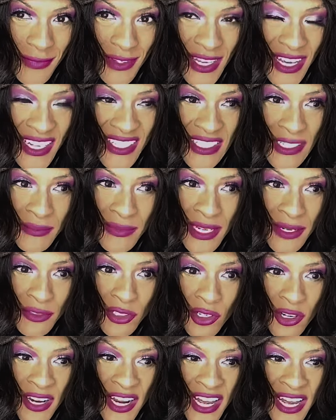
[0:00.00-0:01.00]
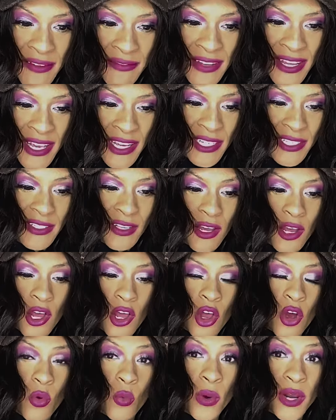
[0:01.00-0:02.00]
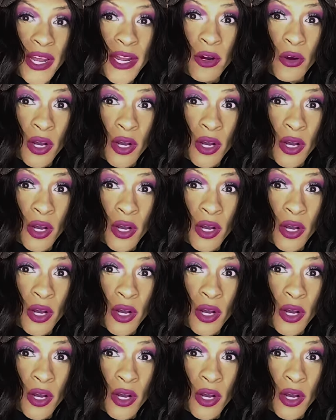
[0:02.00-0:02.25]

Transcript: And sometimes you're going to have days when it'll